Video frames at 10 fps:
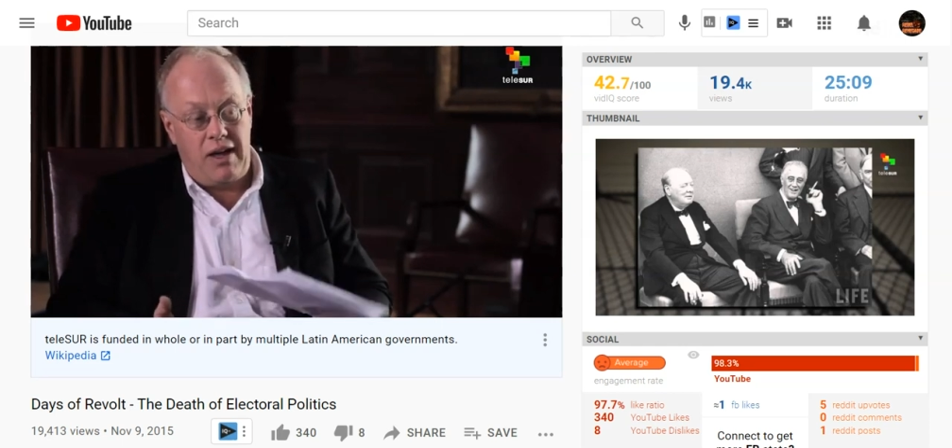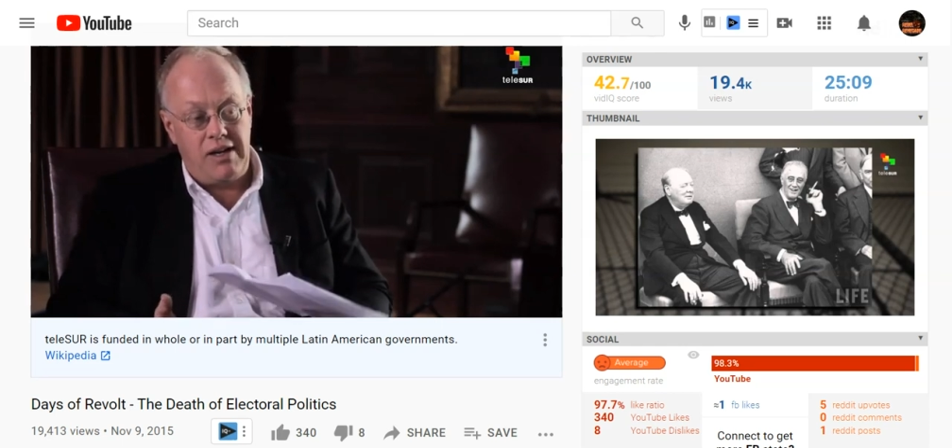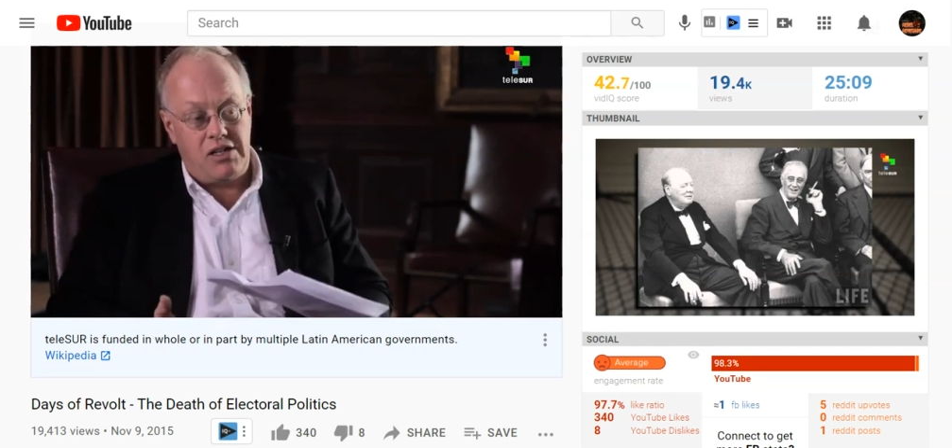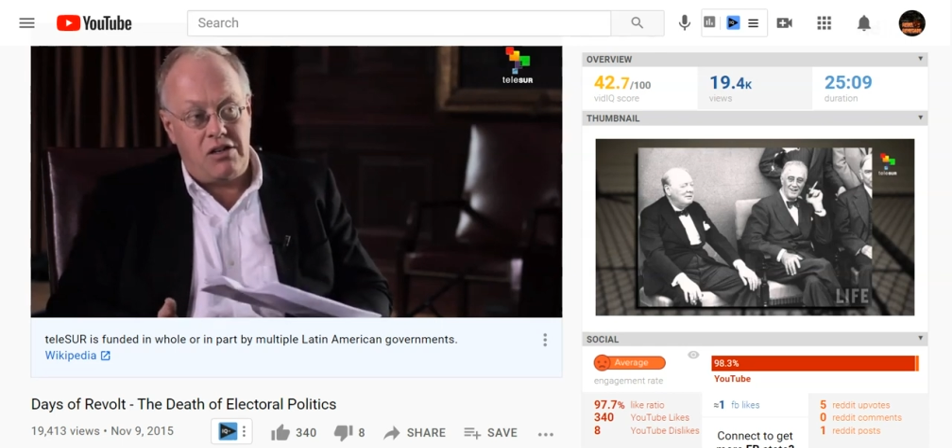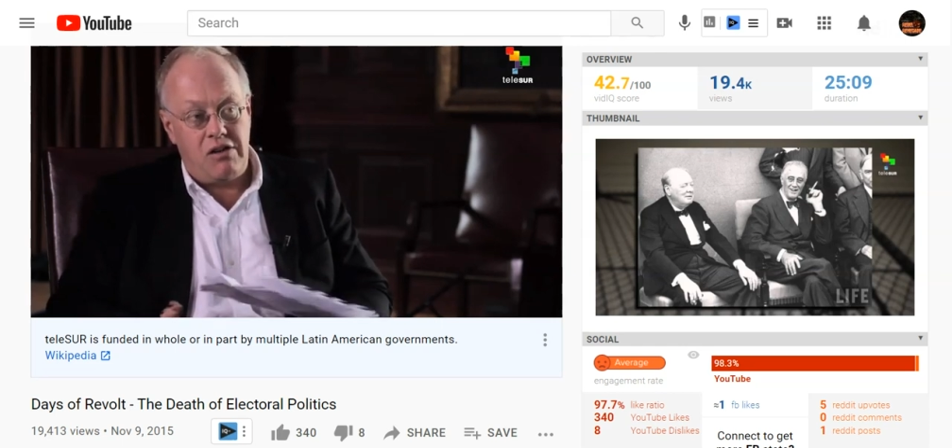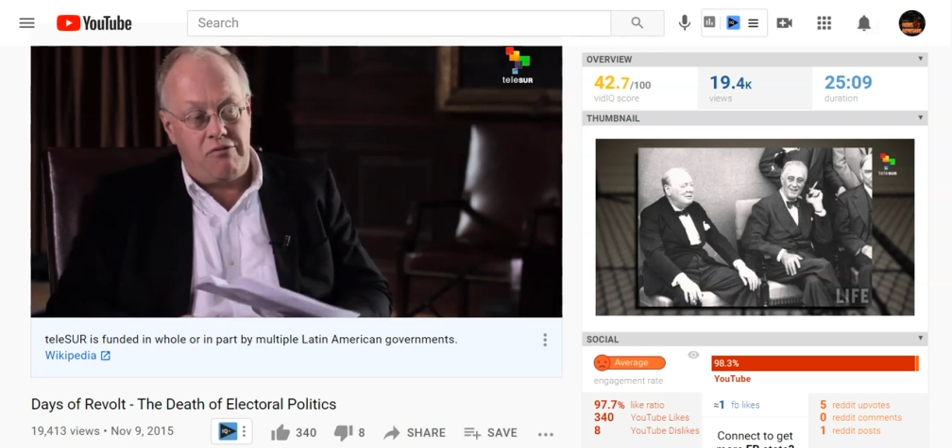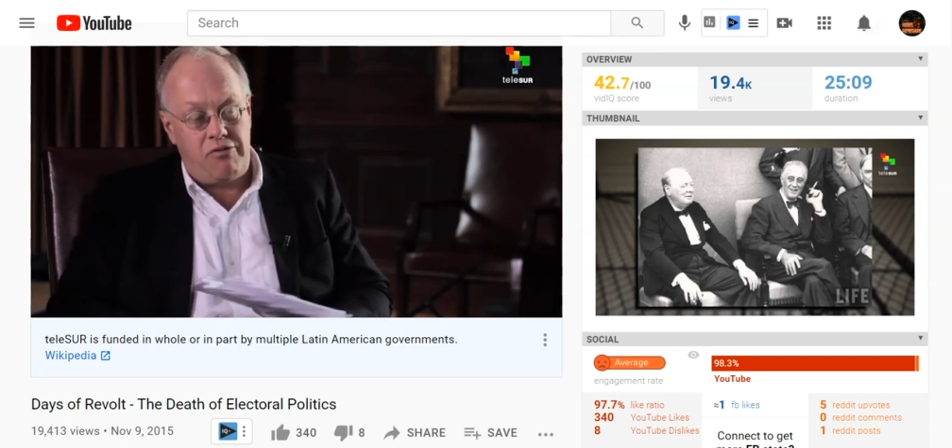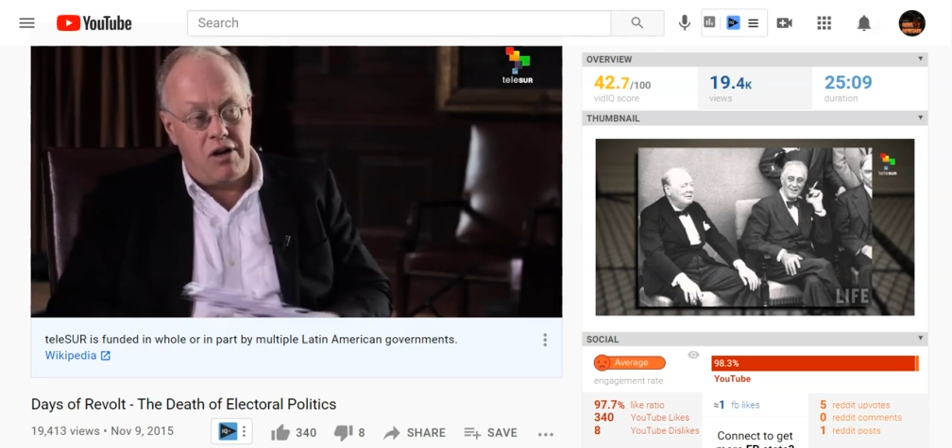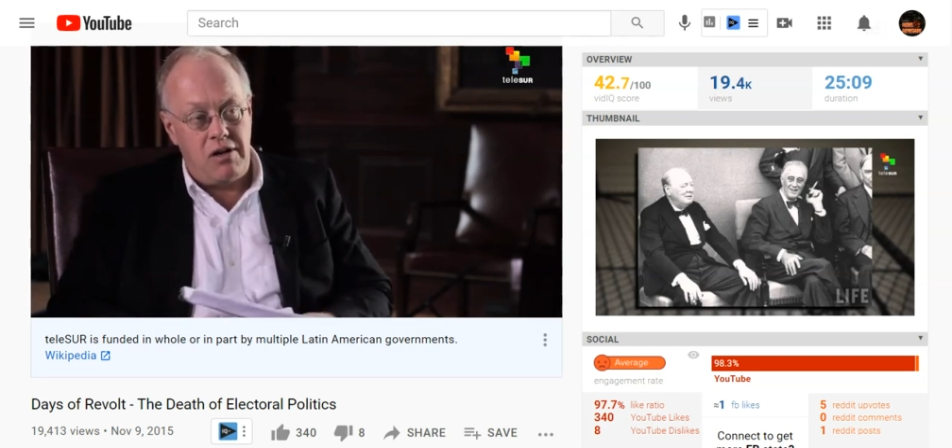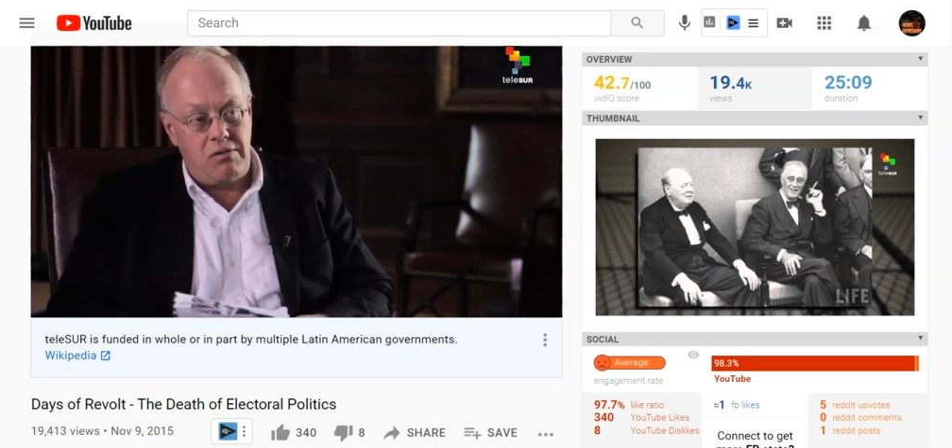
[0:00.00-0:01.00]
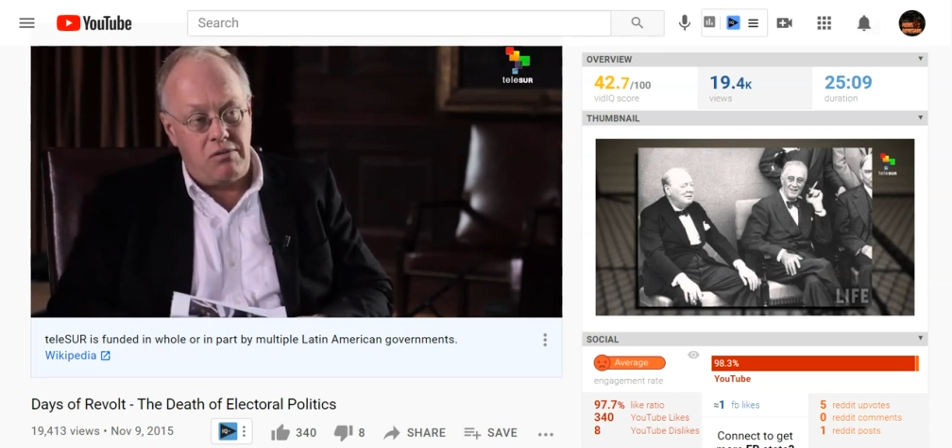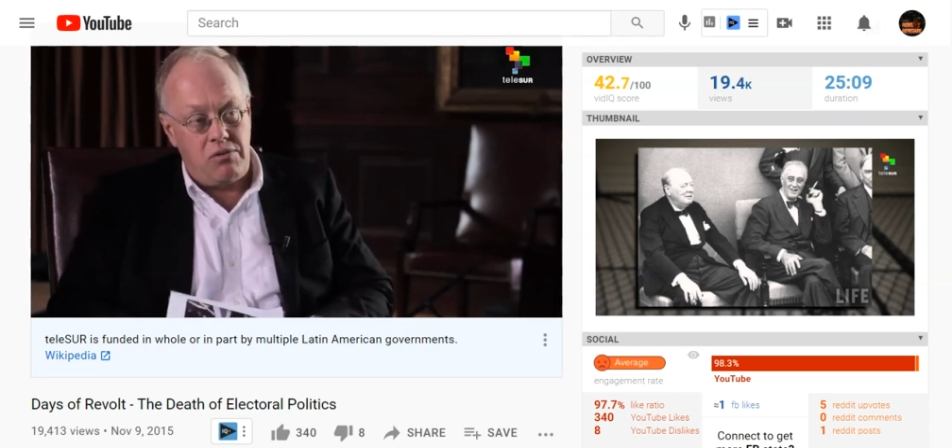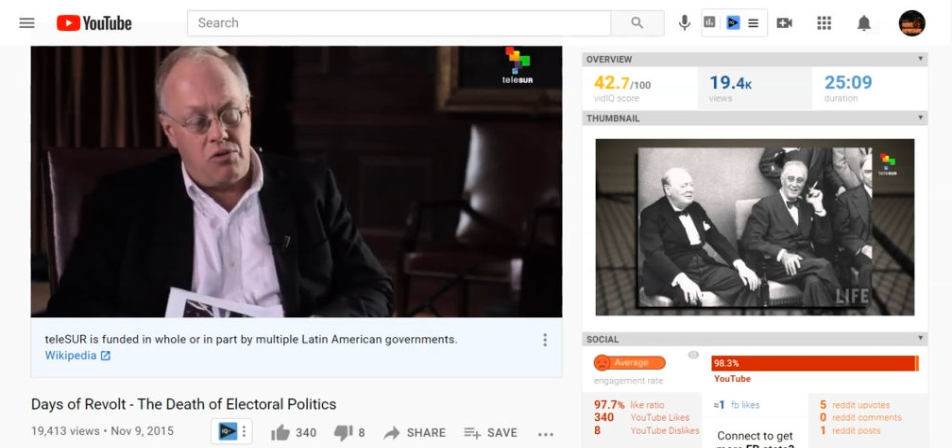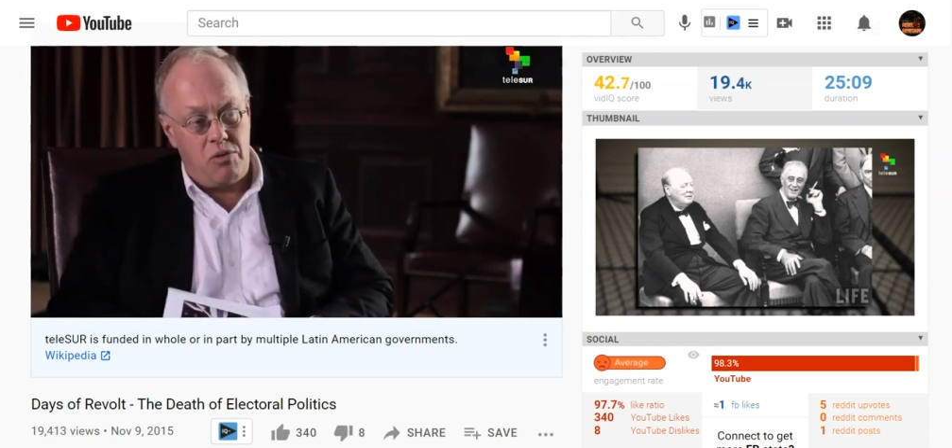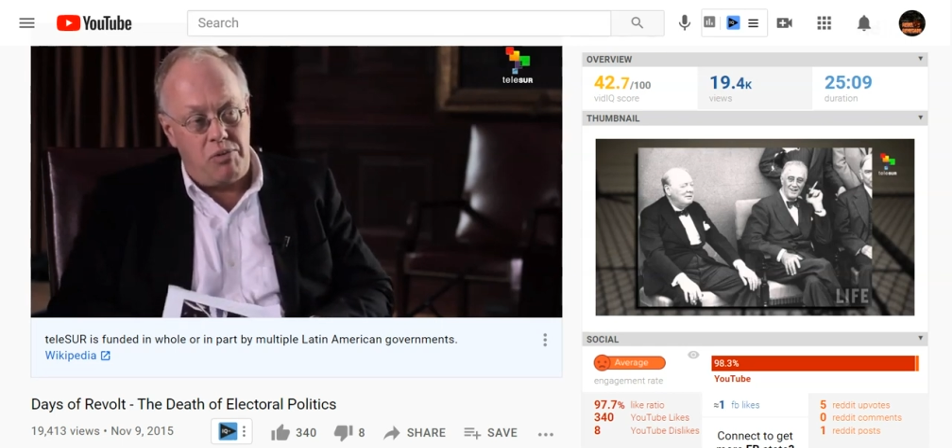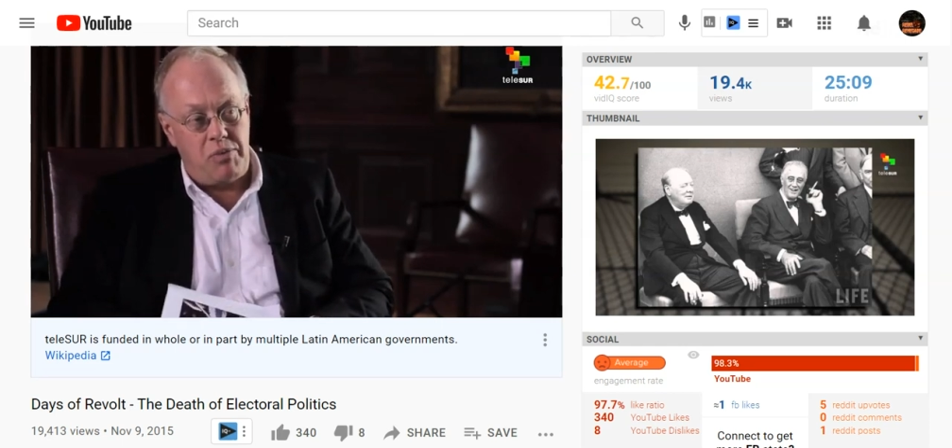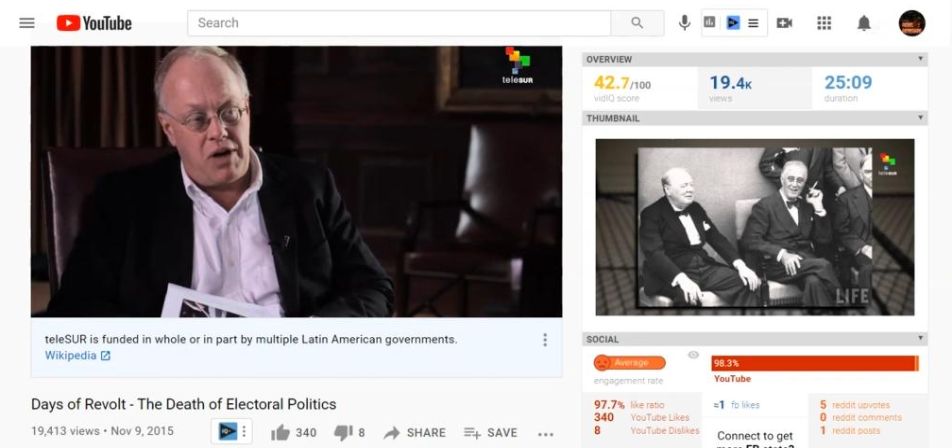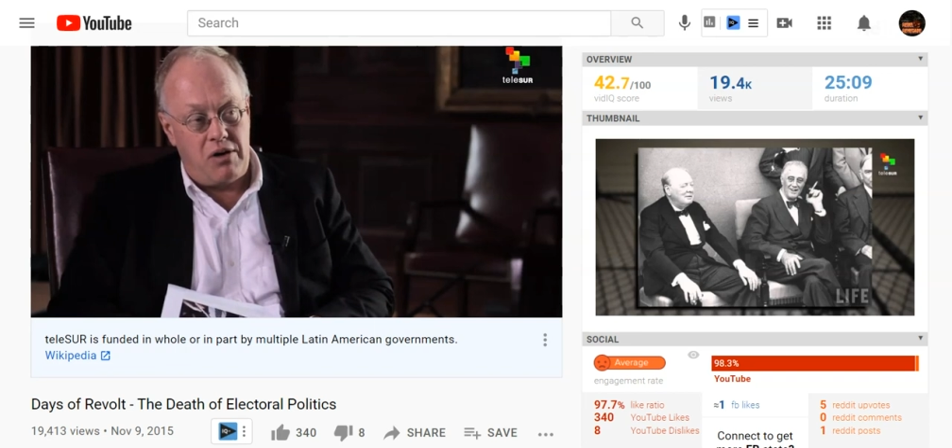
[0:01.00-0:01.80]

like to confront corporate